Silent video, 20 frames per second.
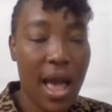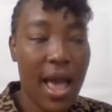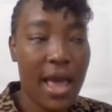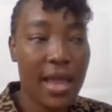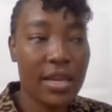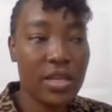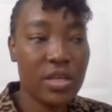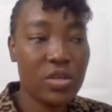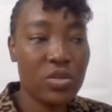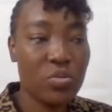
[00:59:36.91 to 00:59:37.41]

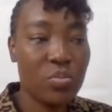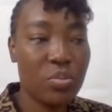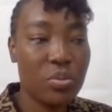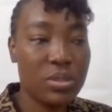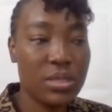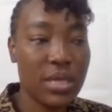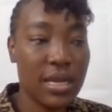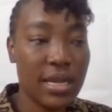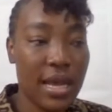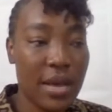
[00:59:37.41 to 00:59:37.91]
And you
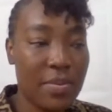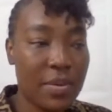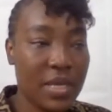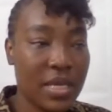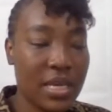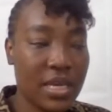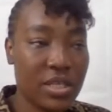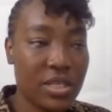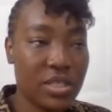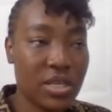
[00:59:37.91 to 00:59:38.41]
put on the
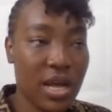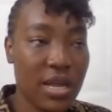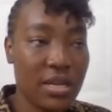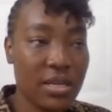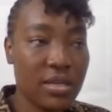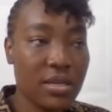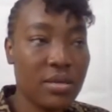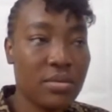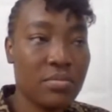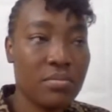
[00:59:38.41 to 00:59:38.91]

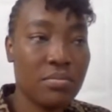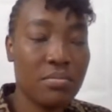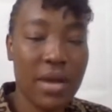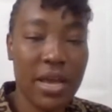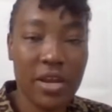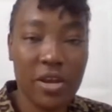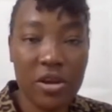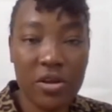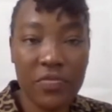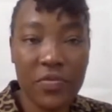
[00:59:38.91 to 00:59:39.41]
application,
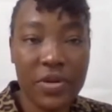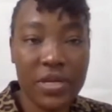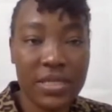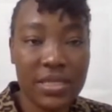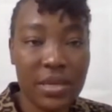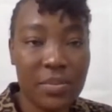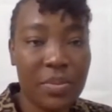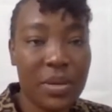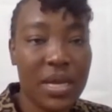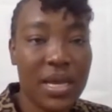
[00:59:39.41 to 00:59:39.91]
my girlfriend
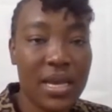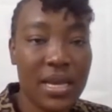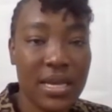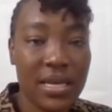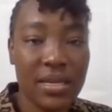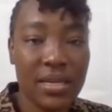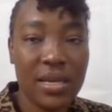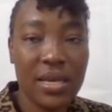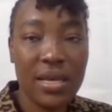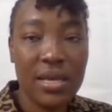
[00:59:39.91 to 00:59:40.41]
is
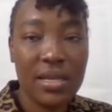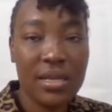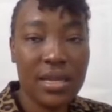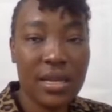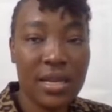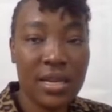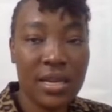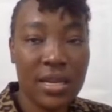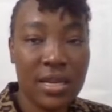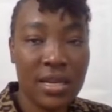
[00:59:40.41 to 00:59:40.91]
applying,
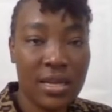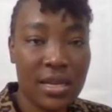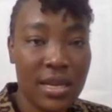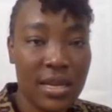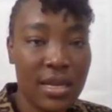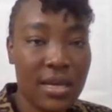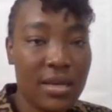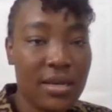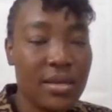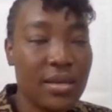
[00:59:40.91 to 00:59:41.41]
da da da
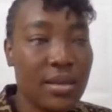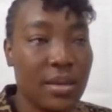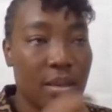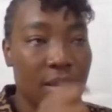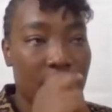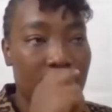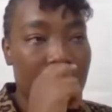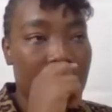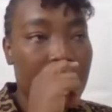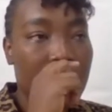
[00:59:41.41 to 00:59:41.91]
da da.
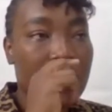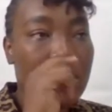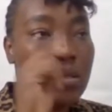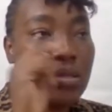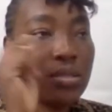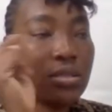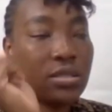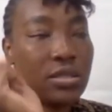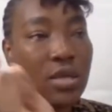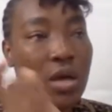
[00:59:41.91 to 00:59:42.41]

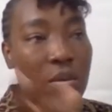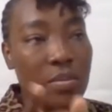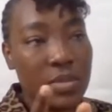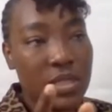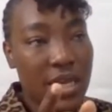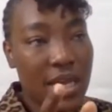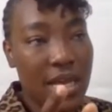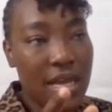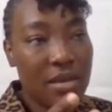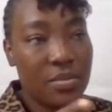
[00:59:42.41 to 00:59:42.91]

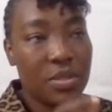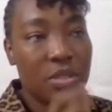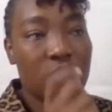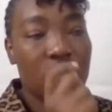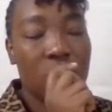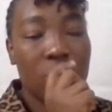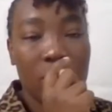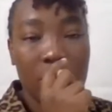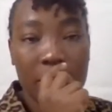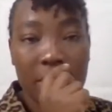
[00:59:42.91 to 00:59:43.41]
Sometimes
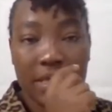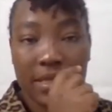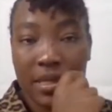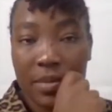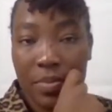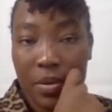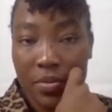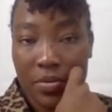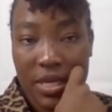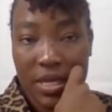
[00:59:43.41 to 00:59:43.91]
you will be
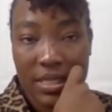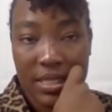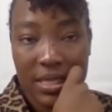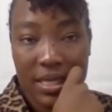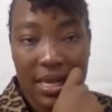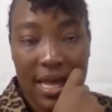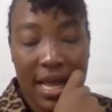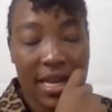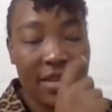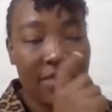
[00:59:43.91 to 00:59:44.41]

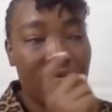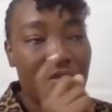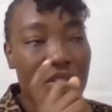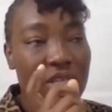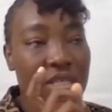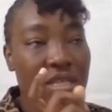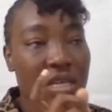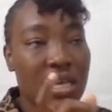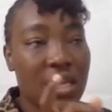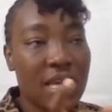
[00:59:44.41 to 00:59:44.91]
separated, and if
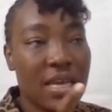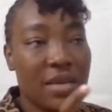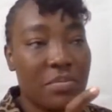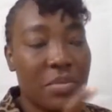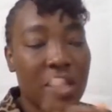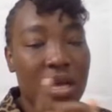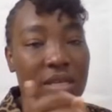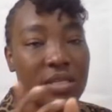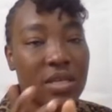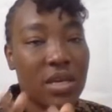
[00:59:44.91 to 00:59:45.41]
it's the case,
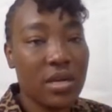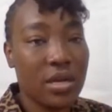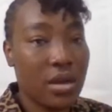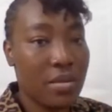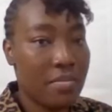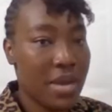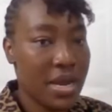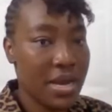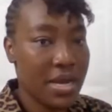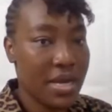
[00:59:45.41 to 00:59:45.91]
because you're
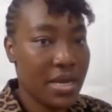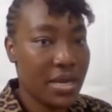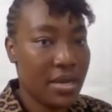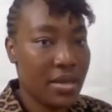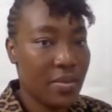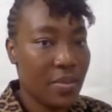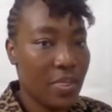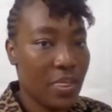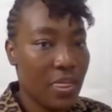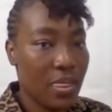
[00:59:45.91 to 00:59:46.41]
not married,
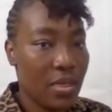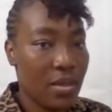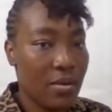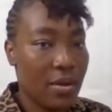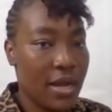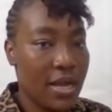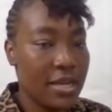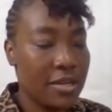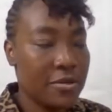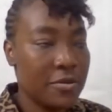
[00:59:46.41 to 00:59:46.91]

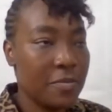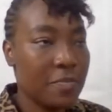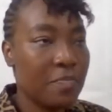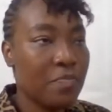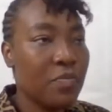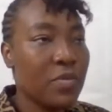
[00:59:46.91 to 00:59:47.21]
right?